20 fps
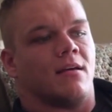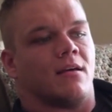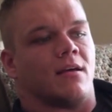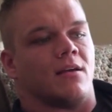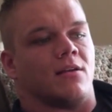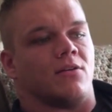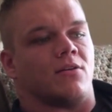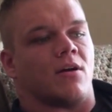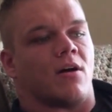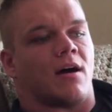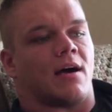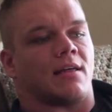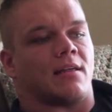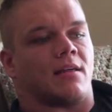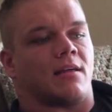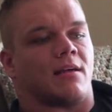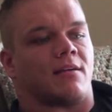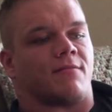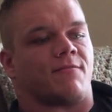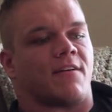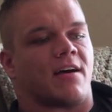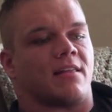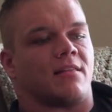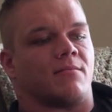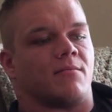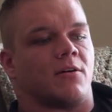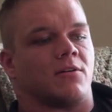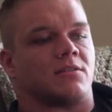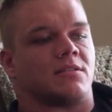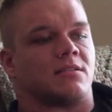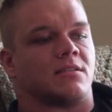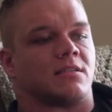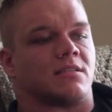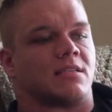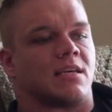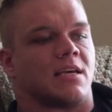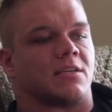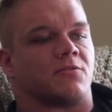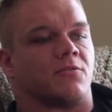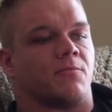And, I find the most
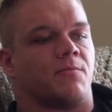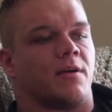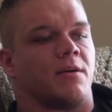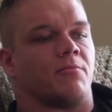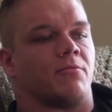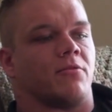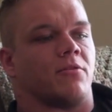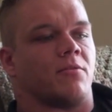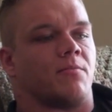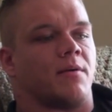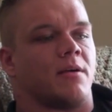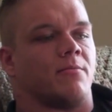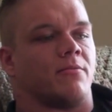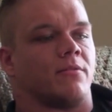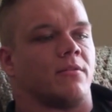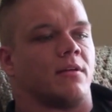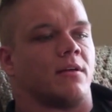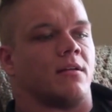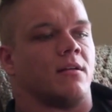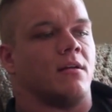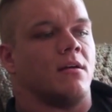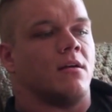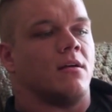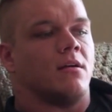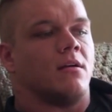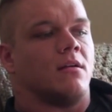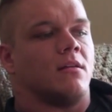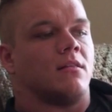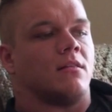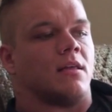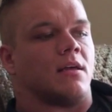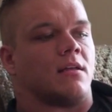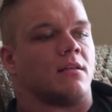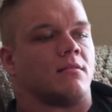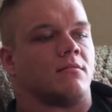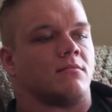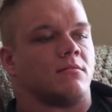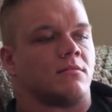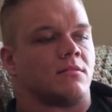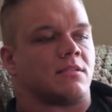successful people are the people
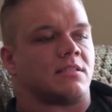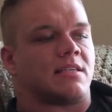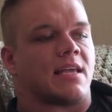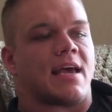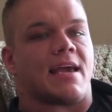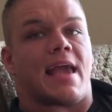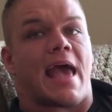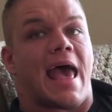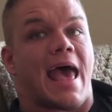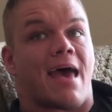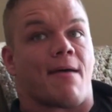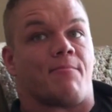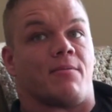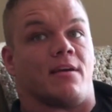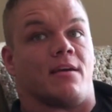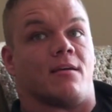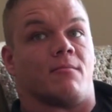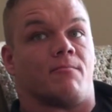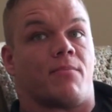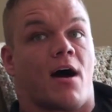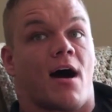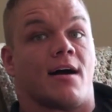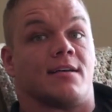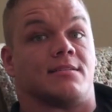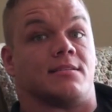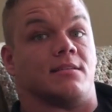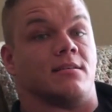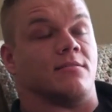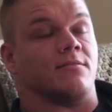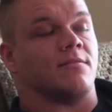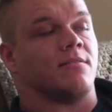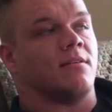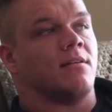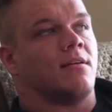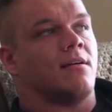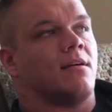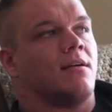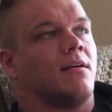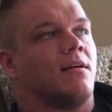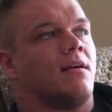that stay happy and positive.
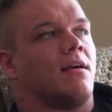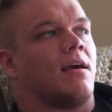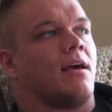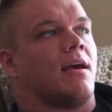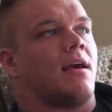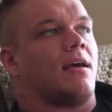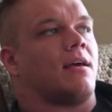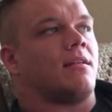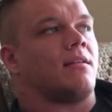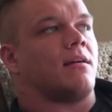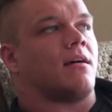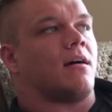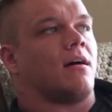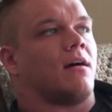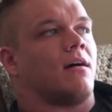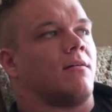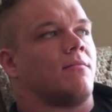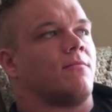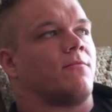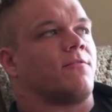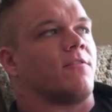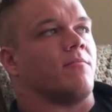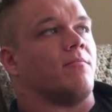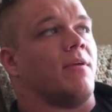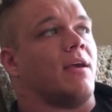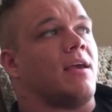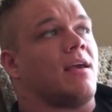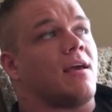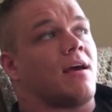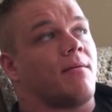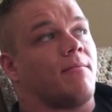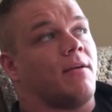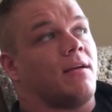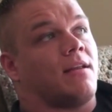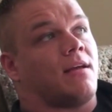And for me, I